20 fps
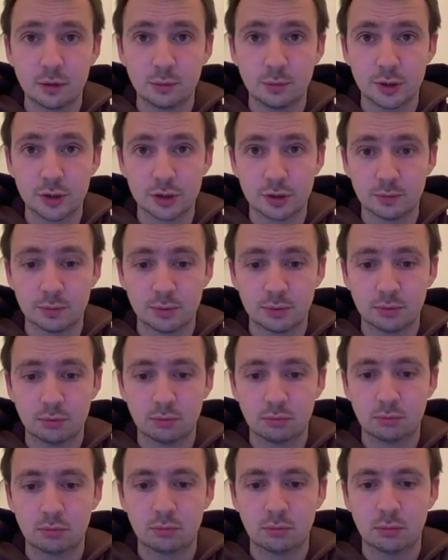bishop.
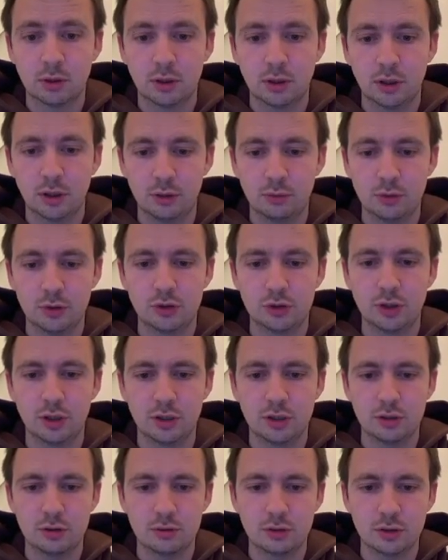In which case you